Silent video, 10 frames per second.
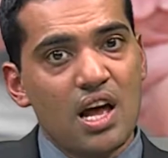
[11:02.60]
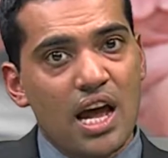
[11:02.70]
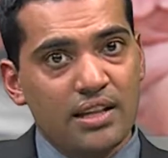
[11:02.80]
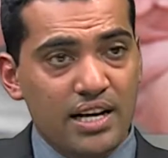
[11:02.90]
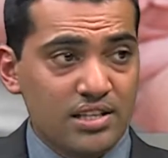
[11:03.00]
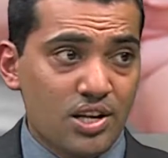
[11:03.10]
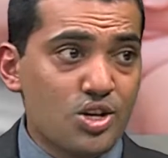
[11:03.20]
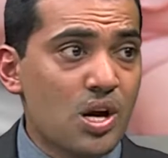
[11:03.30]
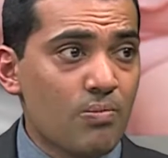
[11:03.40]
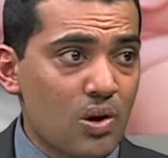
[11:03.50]
And that is the
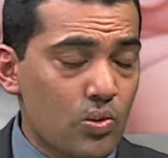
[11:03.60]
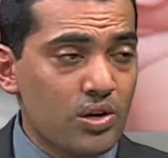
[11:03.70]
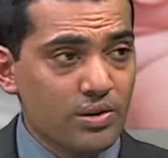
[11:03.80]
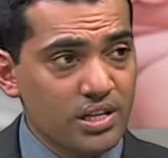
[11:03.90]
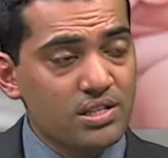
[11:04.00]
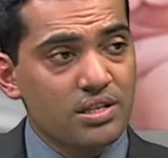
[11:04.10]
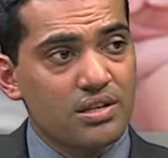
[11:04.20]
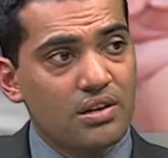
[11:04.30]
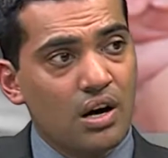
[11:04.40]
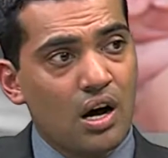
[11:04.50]
number one
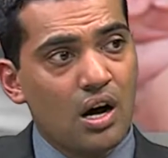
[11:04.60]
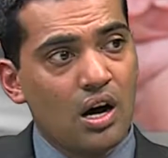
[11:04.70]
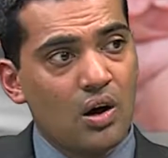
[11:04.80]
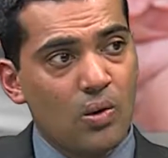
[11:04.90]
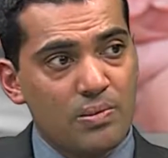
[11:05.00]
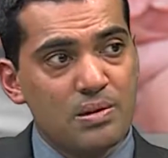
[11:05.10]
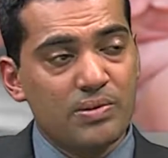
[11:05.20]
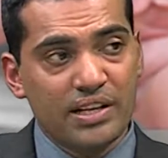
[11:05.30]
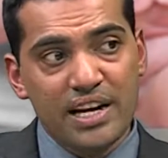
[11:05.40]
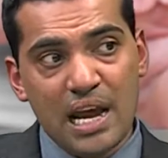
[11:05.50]
reason why
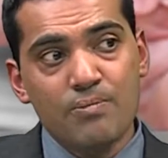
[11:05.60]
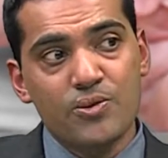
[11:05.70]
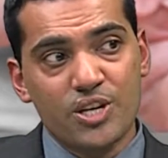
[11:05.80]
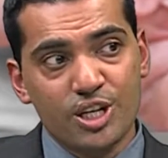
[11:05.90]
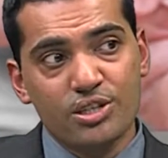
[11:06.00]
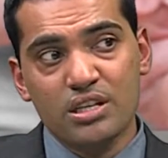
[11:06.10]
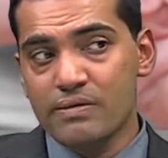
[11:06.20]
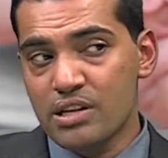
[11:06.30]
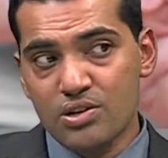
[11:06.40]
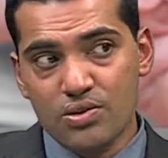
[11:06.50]
people get amputation
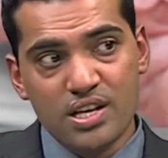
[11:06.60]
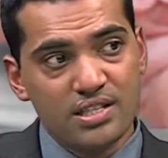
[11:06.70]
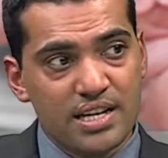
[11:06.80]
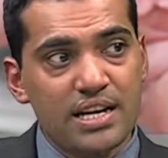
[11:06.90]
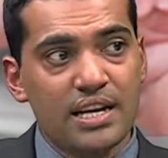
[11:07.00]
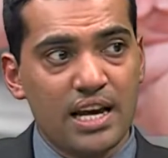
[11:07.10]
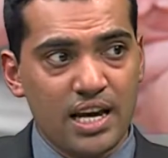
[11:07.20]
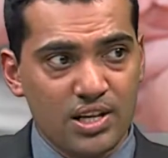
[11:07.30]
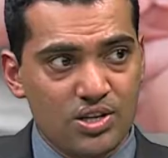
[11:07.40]
even in today's day and age.